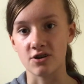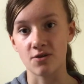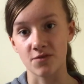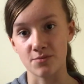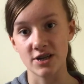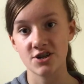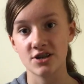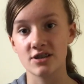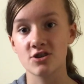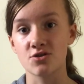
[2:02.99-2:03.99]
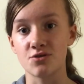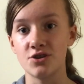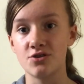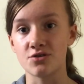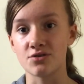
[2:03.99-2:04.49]
confirmation, so
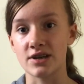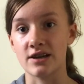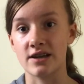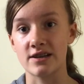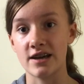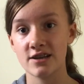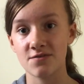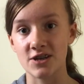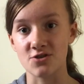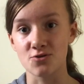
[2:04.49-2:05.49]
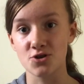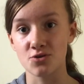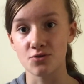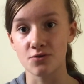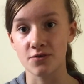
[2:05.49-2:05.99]
you do an individual
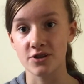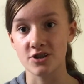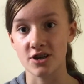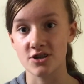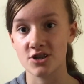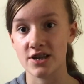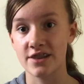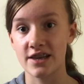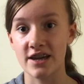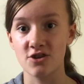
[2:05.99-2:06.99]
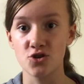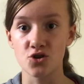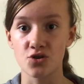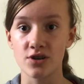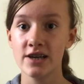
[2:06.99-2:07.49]
show for the judge, and then you
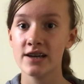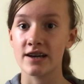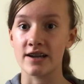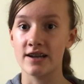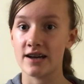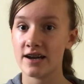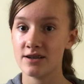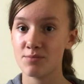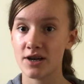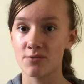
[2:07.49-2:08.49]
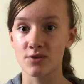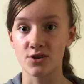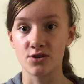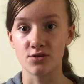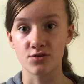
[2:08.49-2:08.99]
do an in-hand bit where
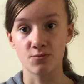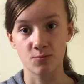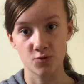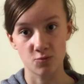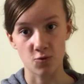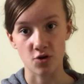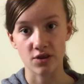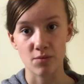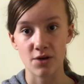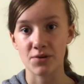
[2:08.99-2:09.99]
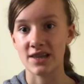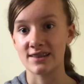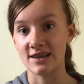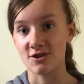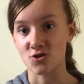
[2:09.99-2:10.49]
you walk them up and
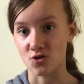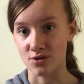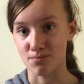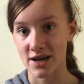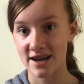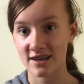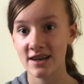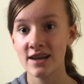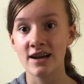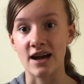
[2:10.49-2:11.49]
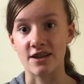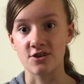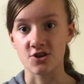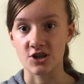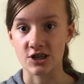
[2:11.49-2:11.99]
then trot them back, and the
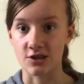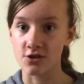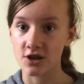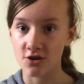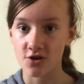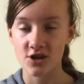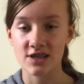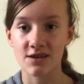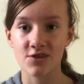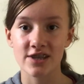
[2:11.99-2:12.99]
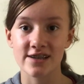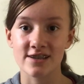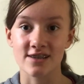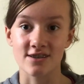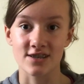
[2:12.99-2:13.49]
judge has a look at your horse and everything
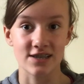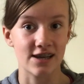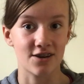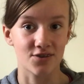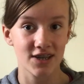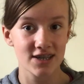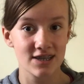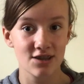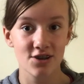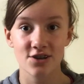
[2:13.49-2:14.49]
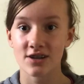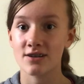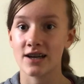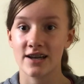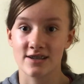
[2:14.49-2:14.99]
to see how nice they look
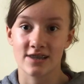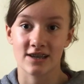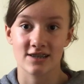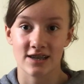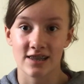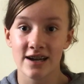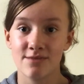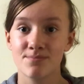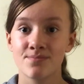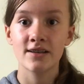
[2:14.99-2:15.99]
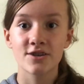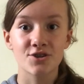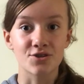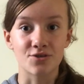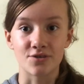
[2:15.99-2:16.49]
and things like that.
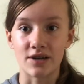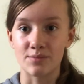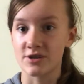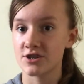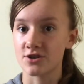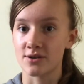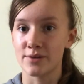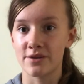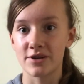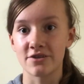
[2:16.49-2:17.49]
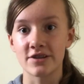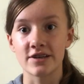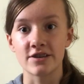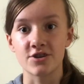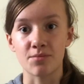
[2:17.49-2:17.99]
So I'm going to talk a bit about
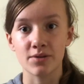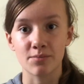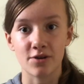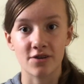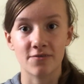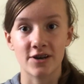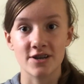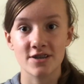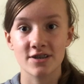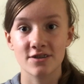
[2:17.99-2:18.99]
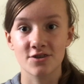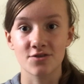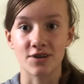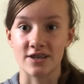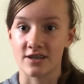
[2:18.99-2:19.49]
the jumping part first.
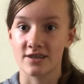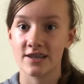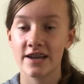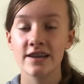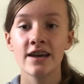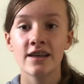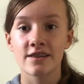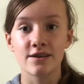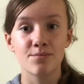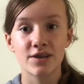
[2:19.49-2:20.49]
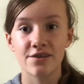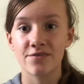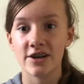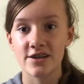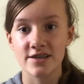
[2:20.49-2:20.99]
So as I said, they make
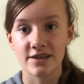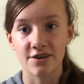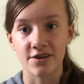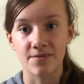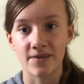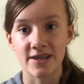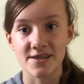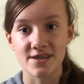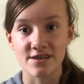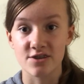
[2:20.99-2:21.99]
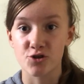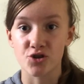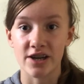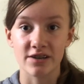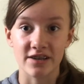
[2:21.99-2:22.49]
very scary fences to
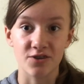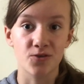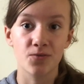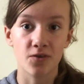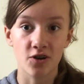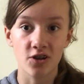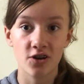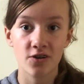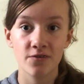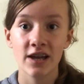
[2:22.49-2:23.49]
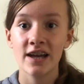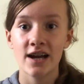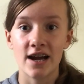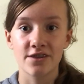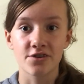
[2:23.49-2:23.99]
try and get you to fall off,
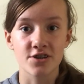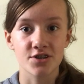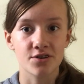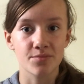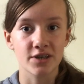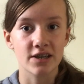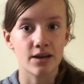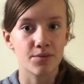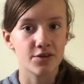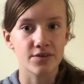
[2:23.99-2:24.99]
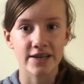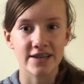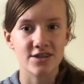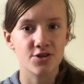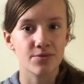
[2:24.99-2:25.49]
and there's normally about
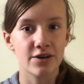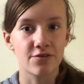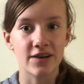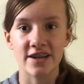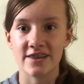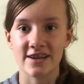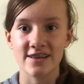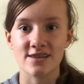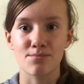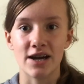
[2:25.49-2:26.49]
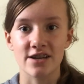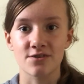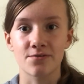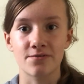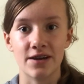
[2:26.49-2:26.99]
9 to 12, and I think it's a max
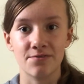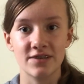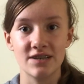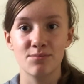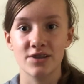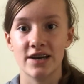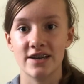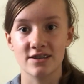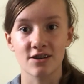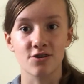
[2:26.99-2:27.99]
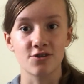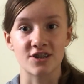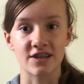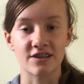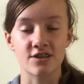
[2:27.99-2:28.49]
of 15, but that's
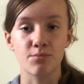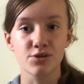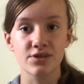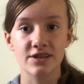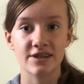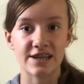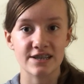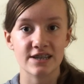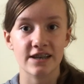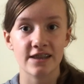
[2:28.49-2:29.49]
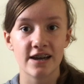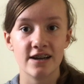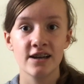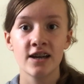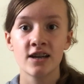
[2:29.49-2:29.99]
including doubles and things like that.
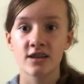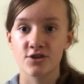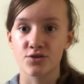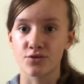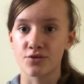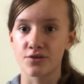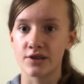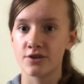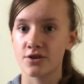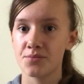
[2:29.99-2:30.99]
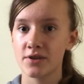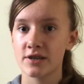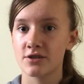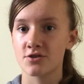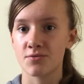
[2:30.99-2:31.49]
So normally
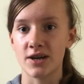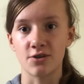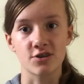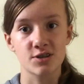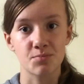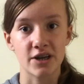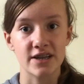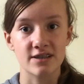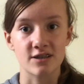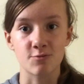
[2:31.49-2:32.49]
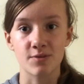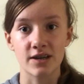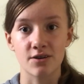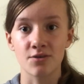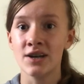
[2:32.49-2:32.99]
there's quite a lot of spreads as
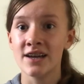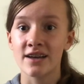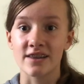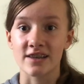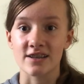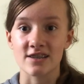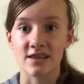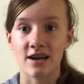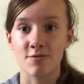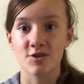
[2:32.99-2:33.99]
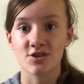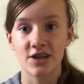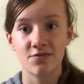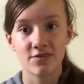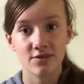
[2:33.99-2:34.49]
well and things like that, which
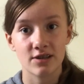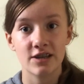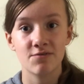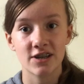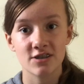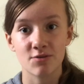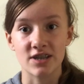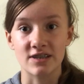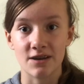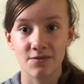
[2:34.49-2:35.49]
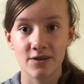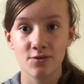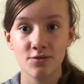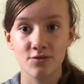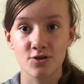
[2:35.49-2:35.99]
Clyde finds quite
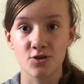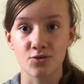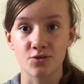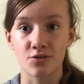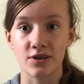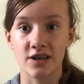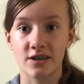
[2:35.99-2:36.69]
difficult. So